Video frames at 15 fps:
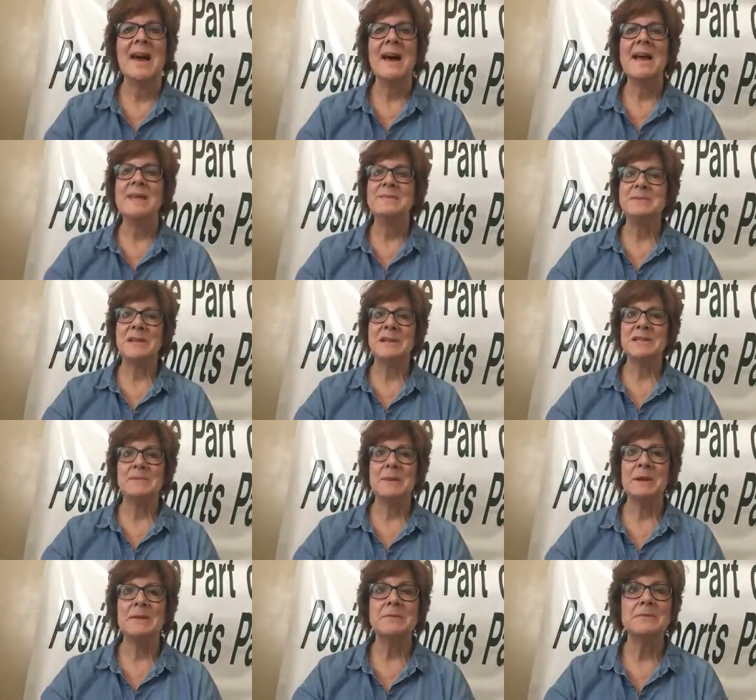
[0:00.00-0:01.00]
Hi, I'm Janice
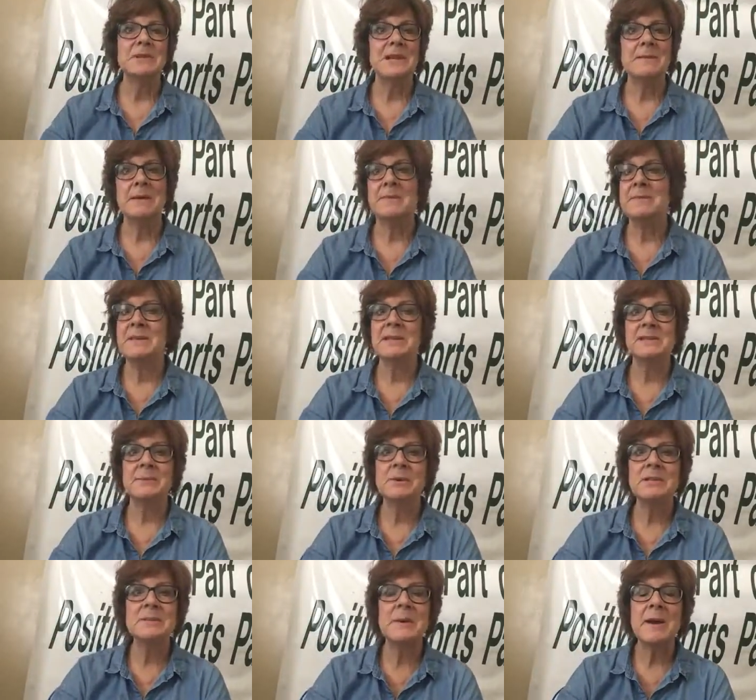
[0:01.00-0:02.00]
Meredith from J B M Think
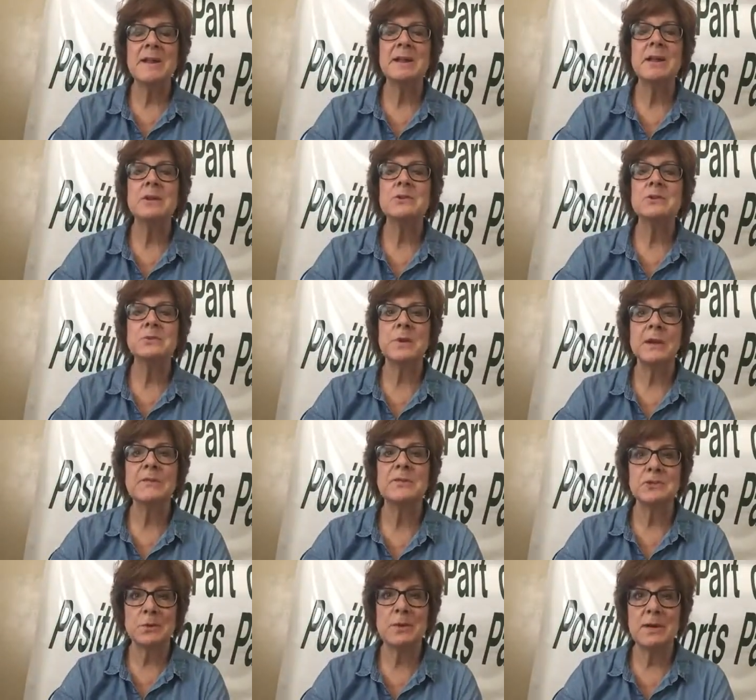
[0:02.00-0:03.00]
Sports Branding, coach's wife
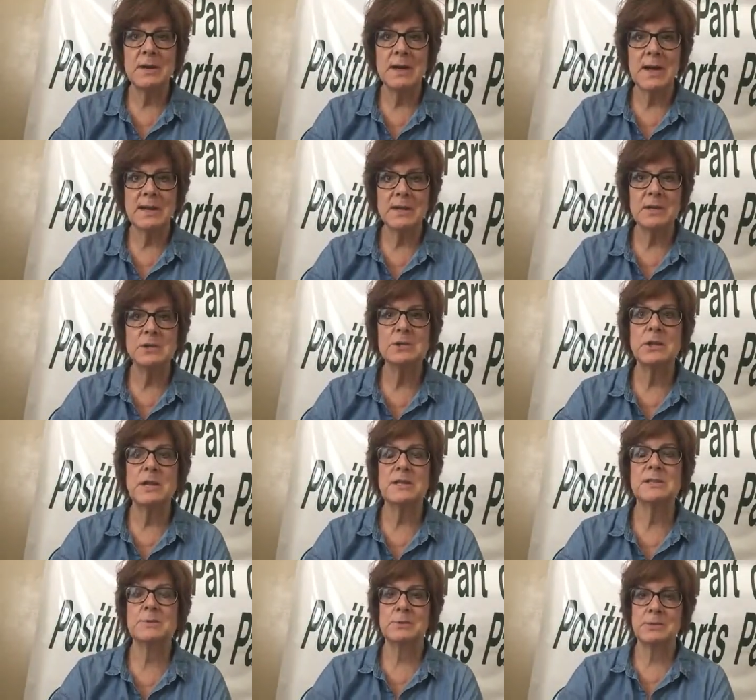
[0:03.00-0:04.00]
for twenty-nine years
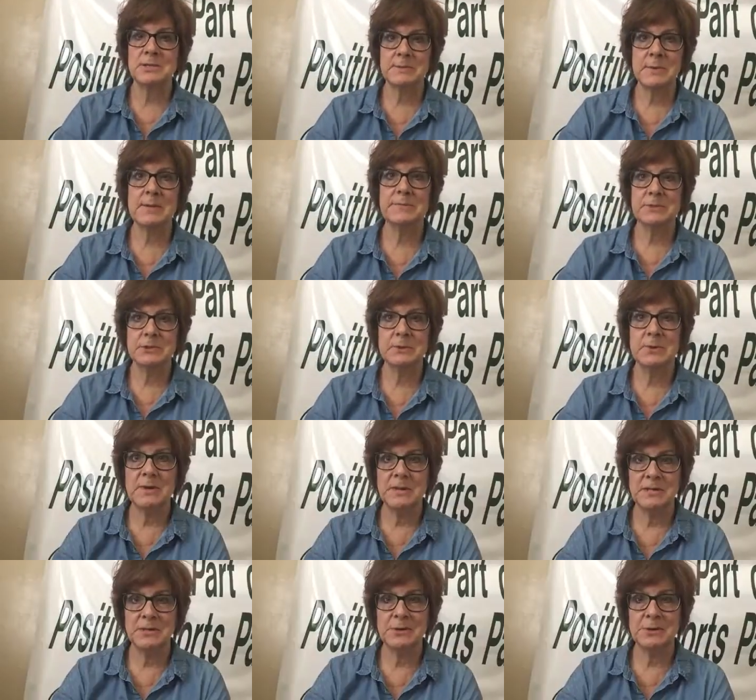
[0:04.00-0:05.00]
and sports mom for
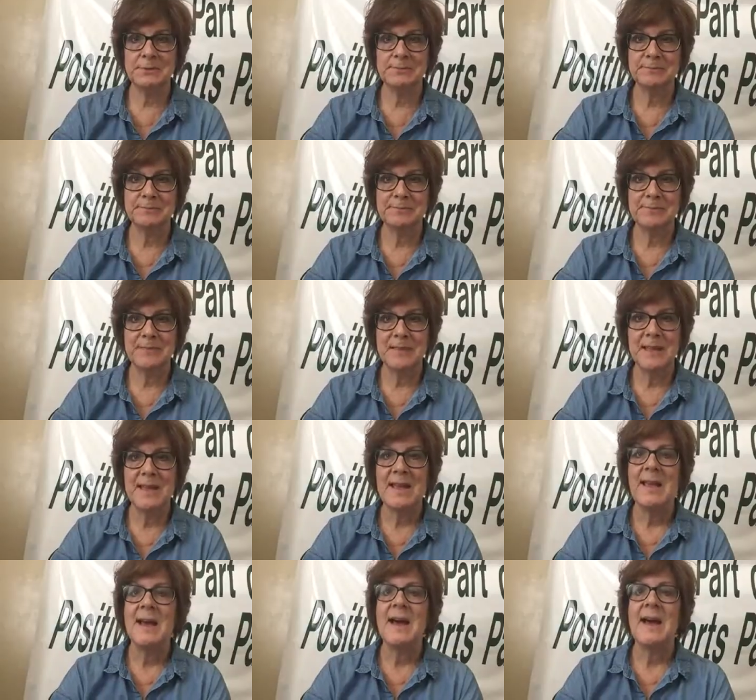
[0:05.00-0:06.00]
twenty-two.
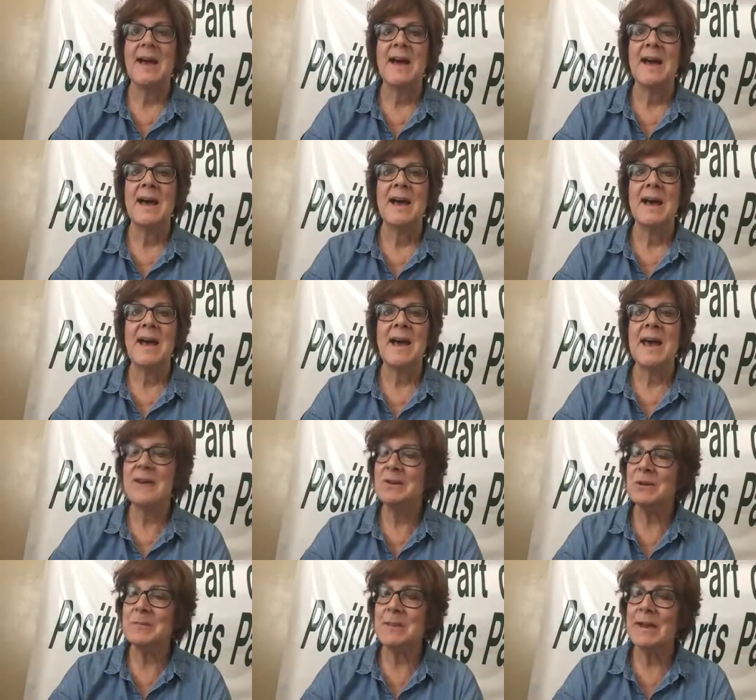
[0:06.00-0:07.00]
I
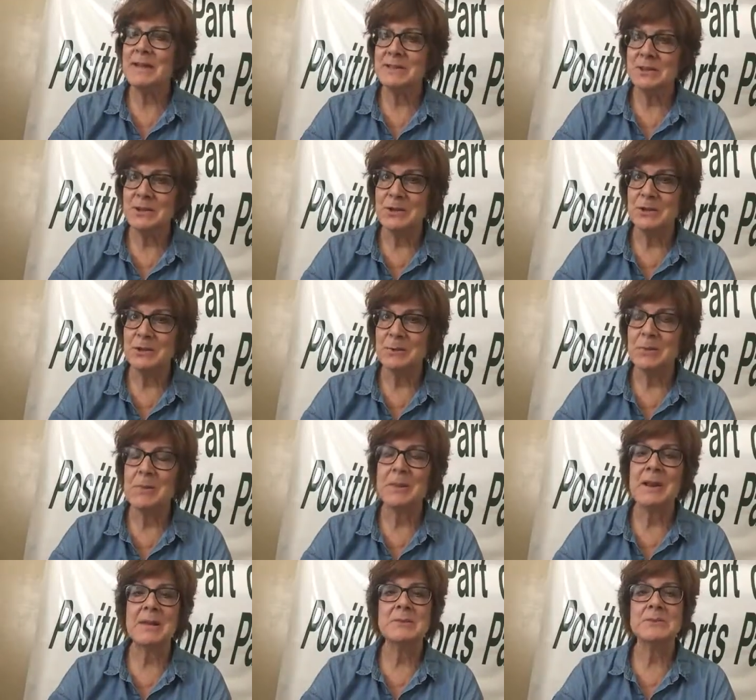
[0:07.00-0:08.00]
don't know about you, but
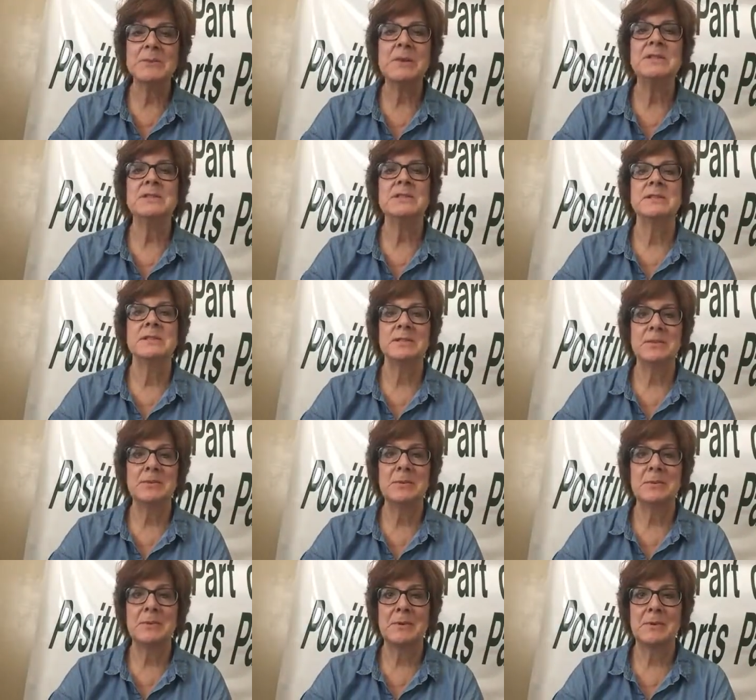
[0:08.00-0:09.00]
when I was watching the
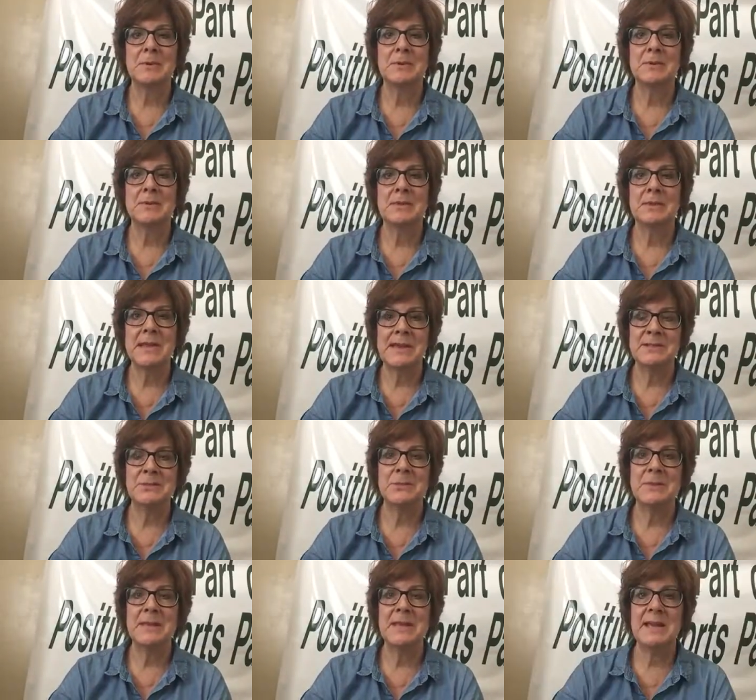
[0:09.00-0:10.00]
Super Bowl
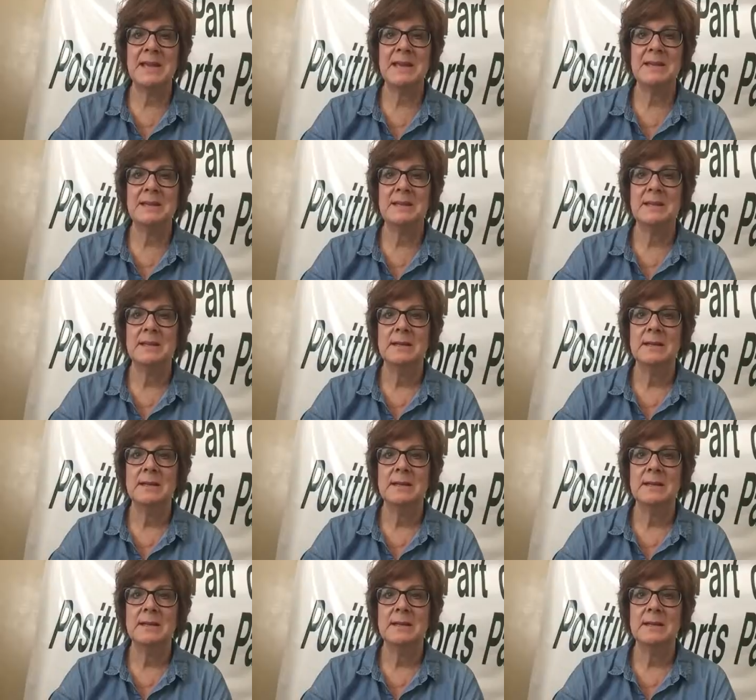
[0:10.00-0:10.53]
last weekend,